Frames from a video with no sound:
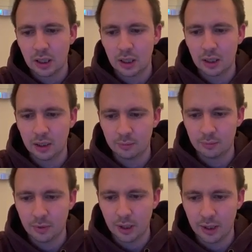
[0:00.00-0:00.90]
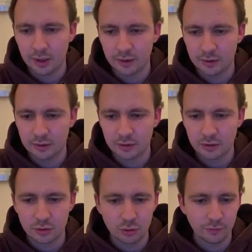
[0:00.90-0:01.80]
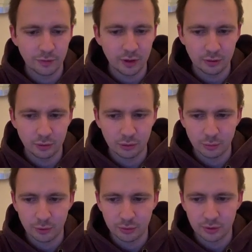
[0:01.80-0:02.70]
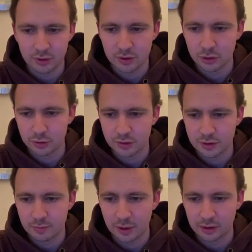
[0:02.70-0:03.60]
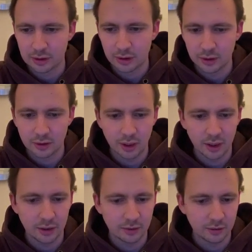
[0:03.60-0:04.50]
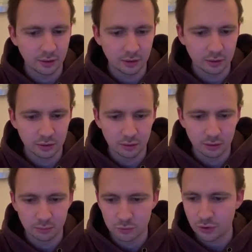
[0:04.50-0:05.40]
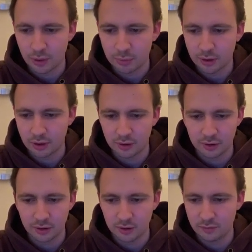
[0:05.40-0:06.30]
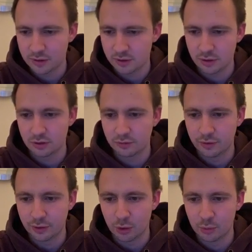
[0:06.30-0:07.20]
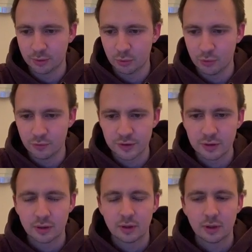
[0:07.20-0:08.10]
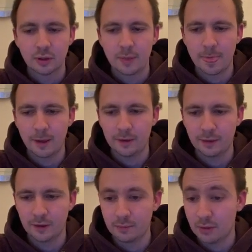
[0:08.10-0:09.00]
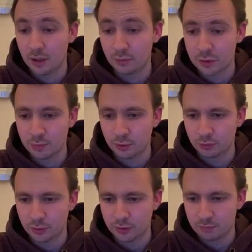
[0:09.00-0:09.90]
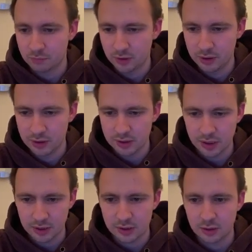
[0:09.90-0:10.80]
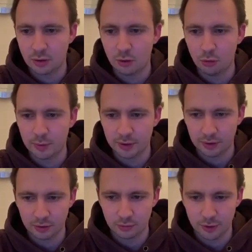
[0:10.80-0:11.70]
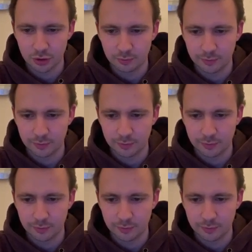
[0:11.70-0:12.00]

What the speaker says: And so far your opponent is not suspecting anything trappy, anything devious. These are very common moves, and they may respond with d6, opening their bishop.